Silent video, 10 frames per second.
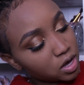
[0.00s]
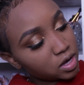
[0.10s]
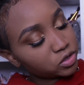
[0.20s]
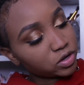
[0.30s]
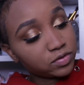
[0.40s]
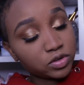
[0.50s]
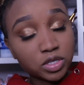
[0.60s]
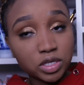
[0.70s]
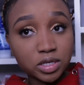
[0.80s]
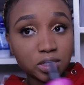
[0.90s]
So I've
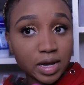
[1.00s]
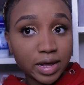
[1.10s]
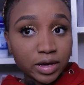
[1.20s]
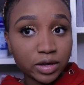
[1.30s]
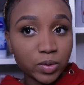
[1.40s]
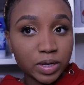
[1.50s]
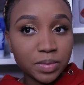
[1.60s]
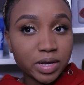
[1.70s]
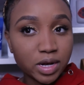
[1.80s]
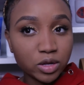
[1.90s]
used it, like
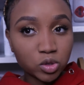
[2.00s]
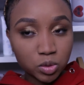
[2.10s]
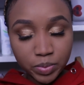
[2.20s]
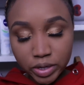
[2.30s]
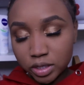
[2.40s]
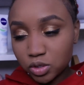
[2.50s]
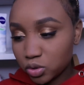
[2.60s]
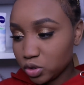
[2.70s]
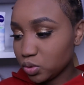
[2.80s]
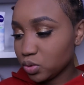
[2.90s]
immediately you spray it on
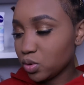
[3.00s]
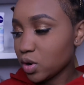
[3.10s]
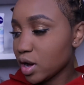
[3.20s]
you,